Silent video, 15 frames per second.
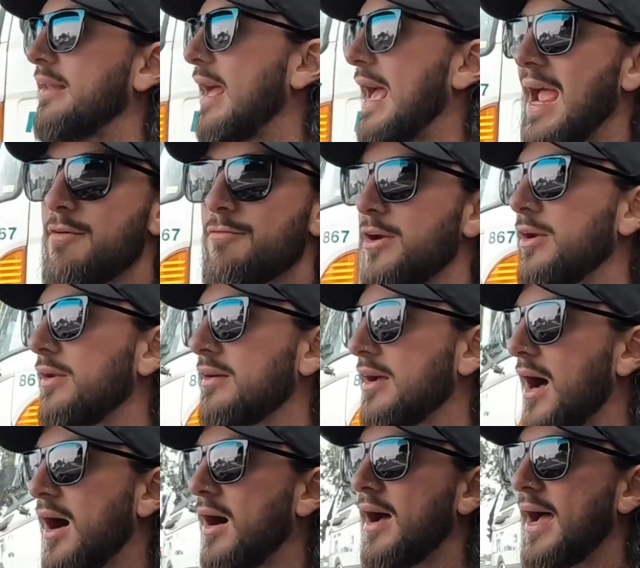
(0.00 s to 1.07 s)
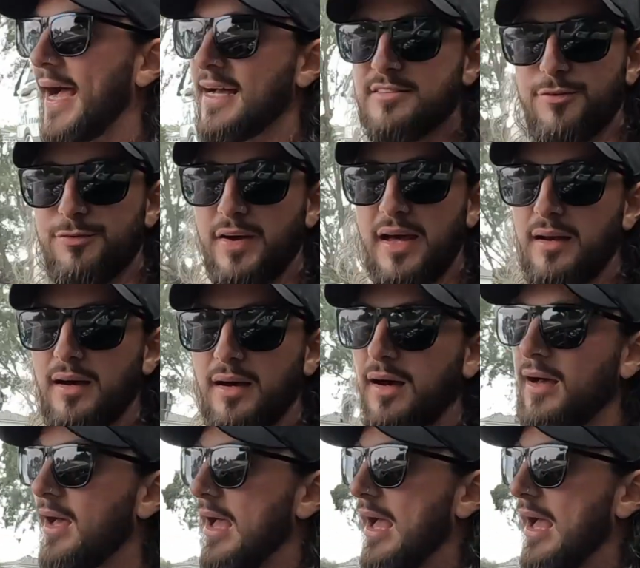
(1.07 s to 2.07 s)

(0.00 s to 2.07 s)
and every car has a fender,